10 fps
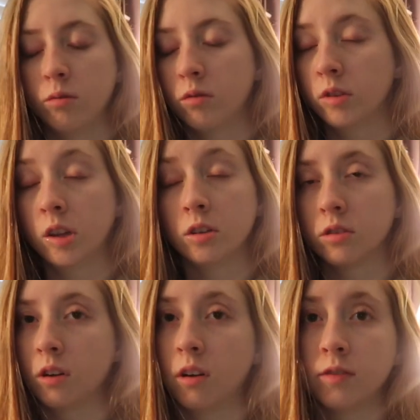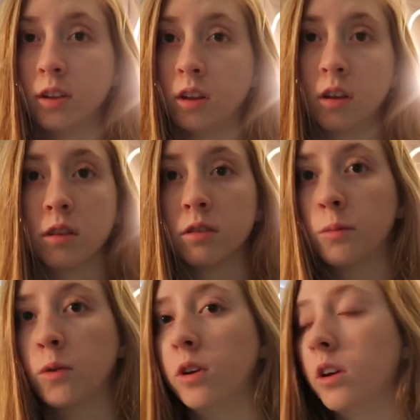I'm really just not feeling it this
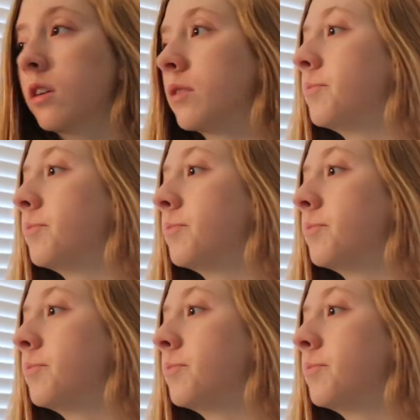morning.